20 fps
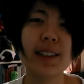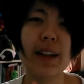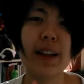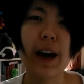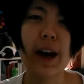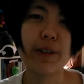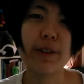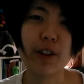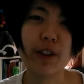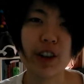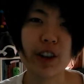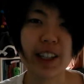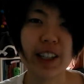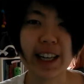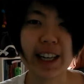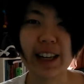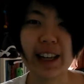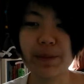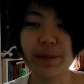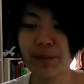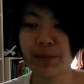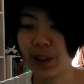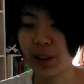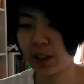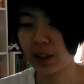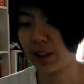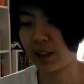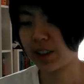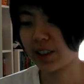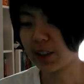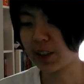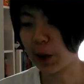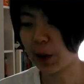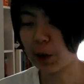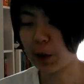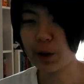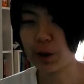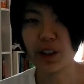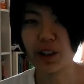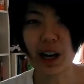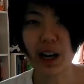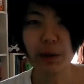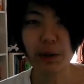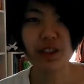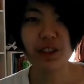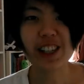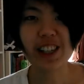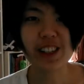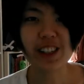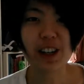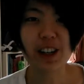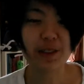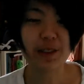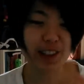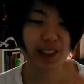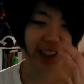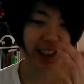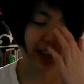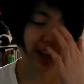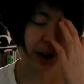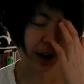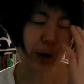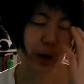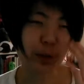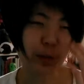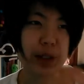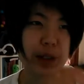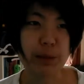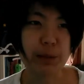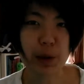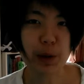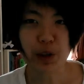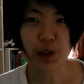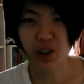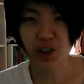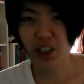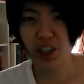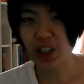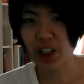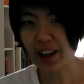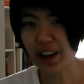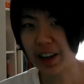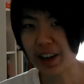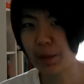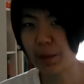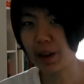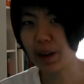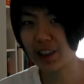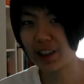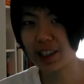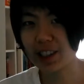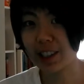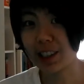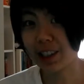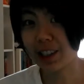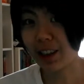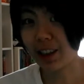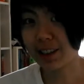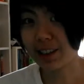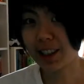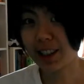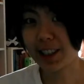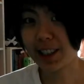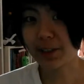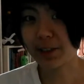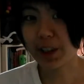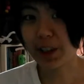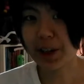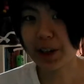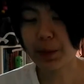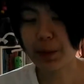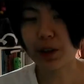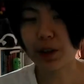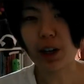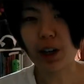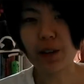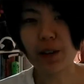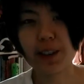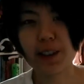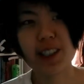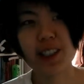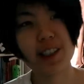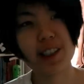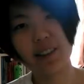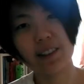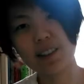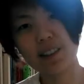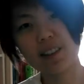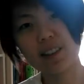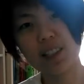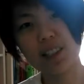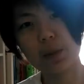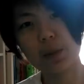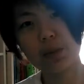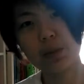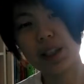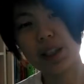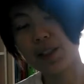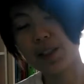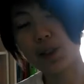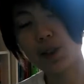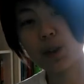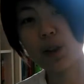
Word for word: ever again. So I'm a writer, obviously I'll be mostly talking about this in the context of writing, but obviously I think this applies to